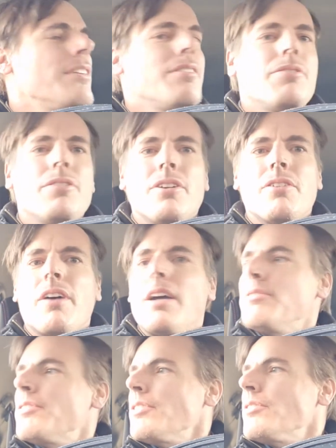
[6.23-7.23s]
for the
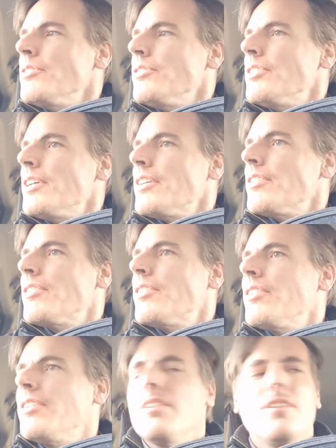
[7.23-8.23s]
driver's enthusiast
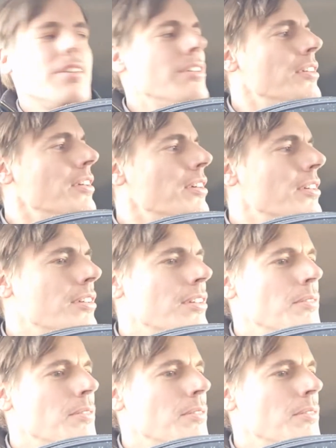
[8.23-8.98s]
the